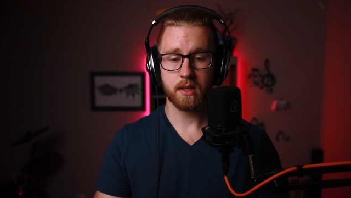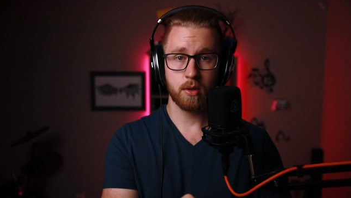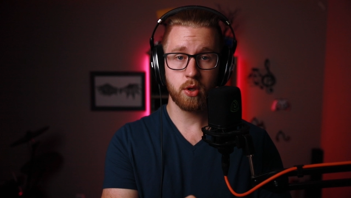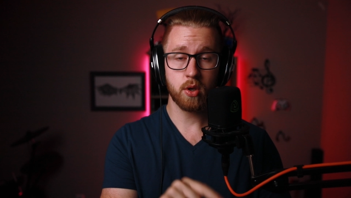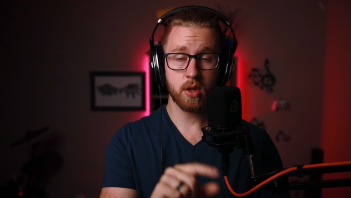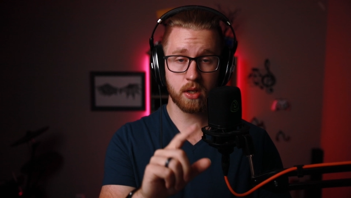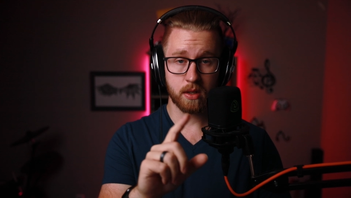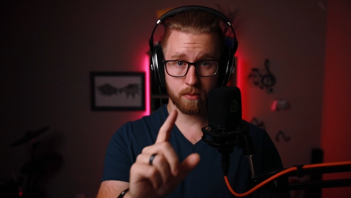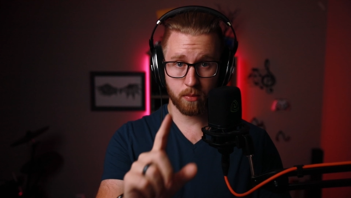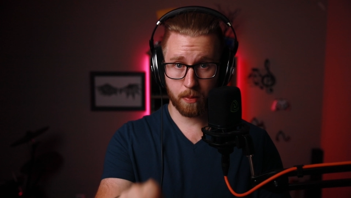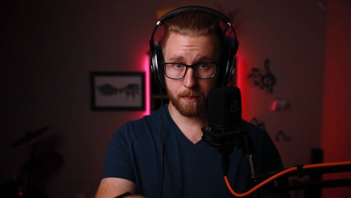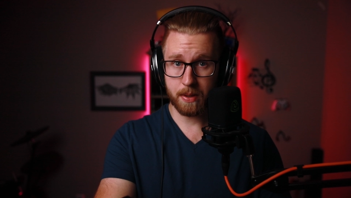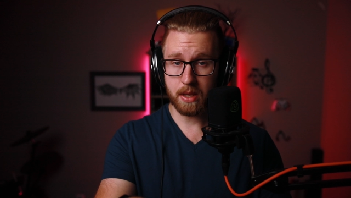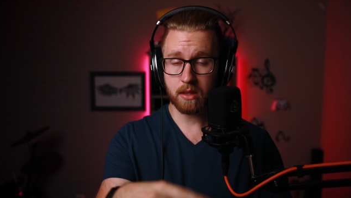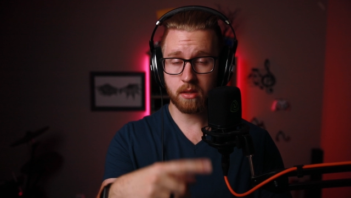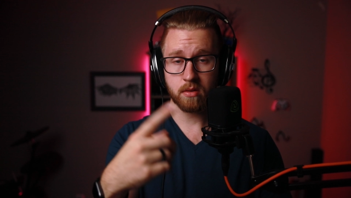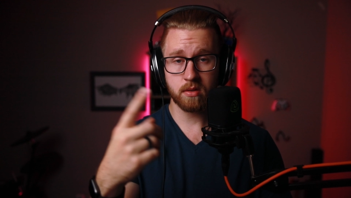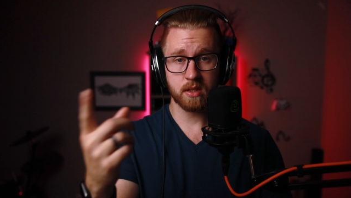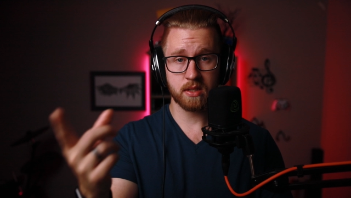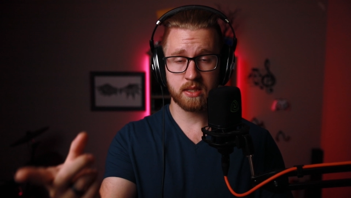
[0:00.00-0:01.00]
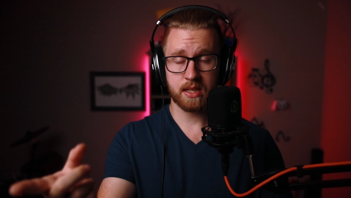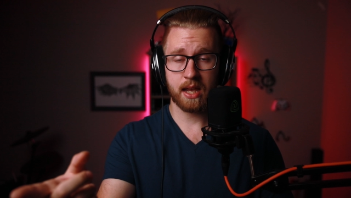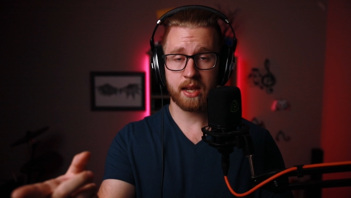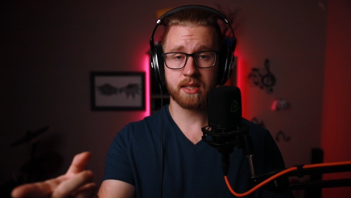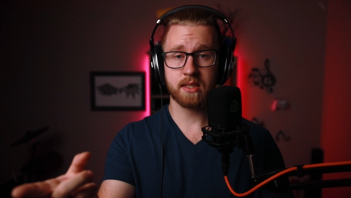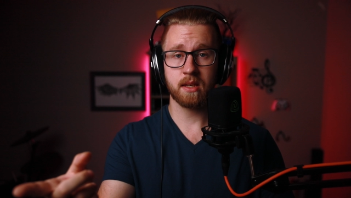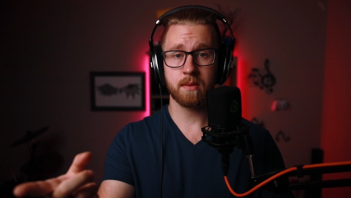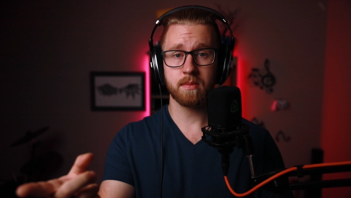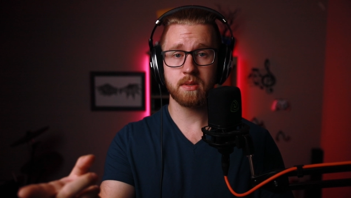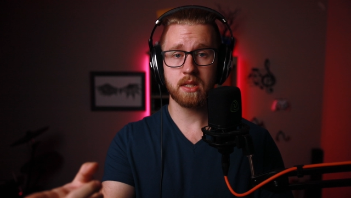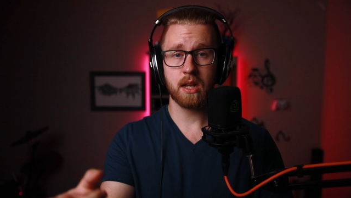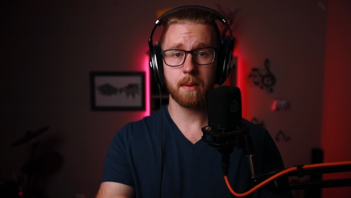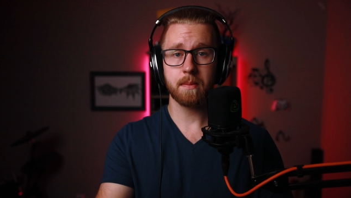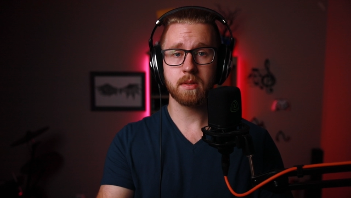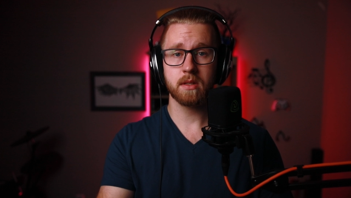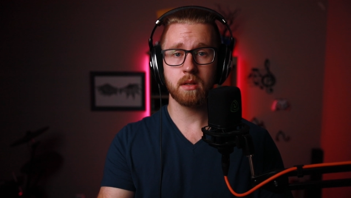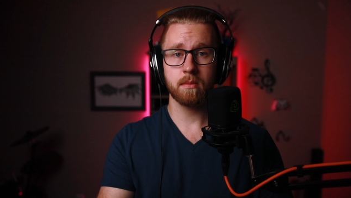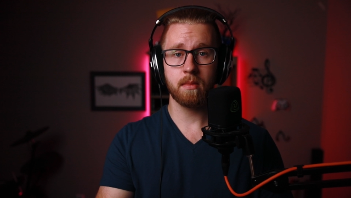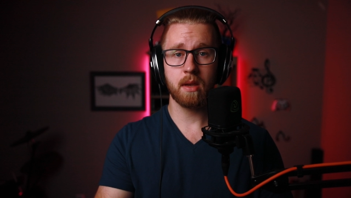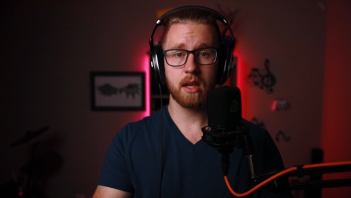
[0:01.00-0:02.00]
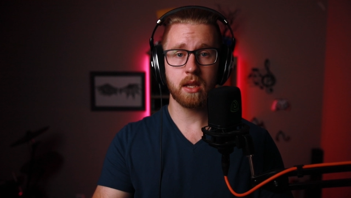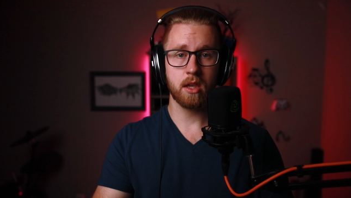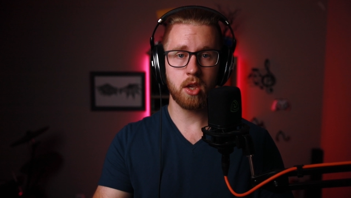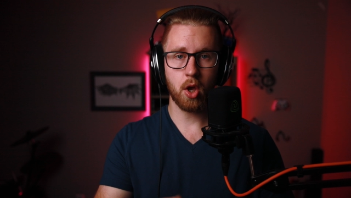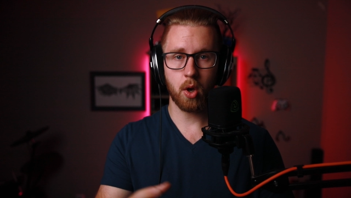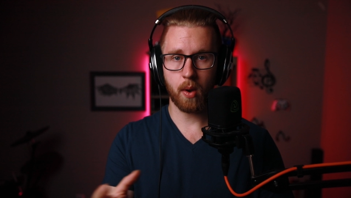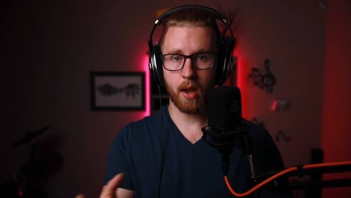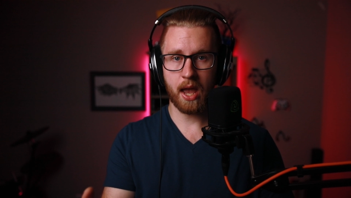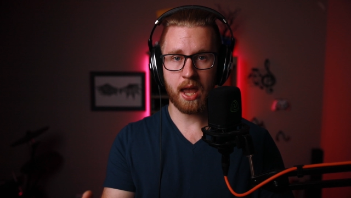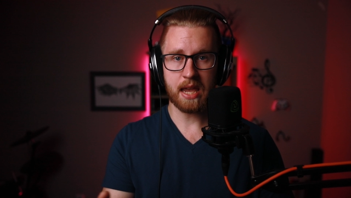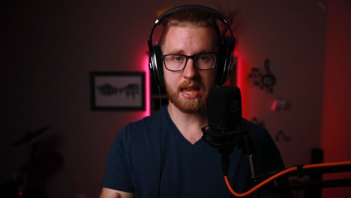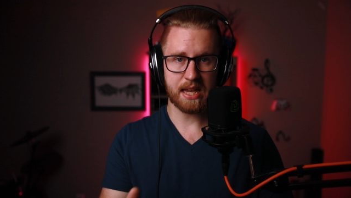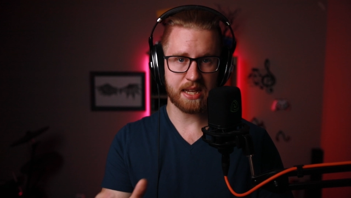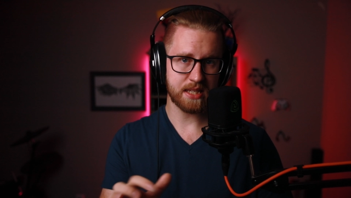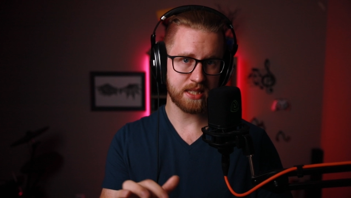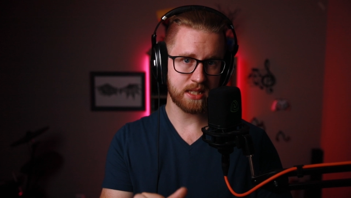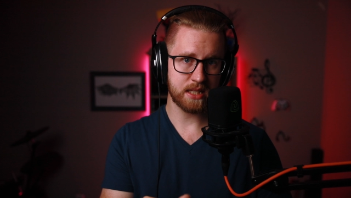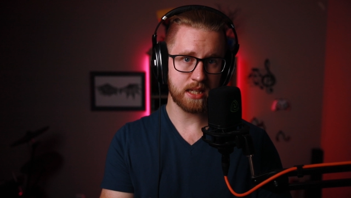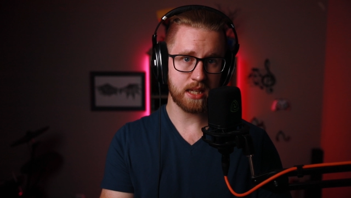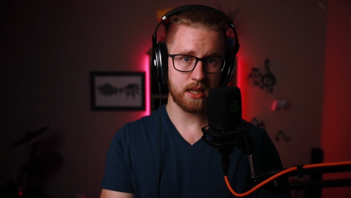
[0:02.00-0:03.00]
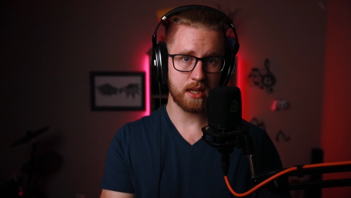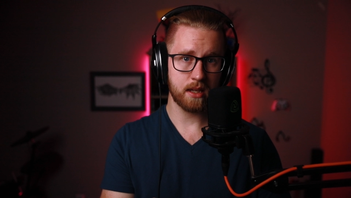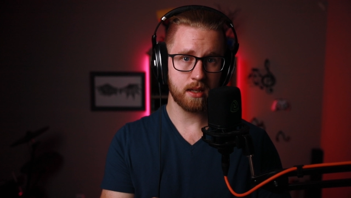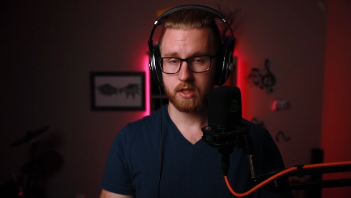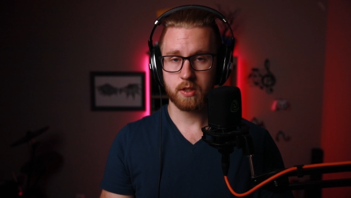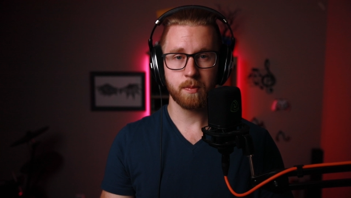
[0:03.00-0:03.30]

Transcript: but you can repeat those exact same steps to make, you know, ASD,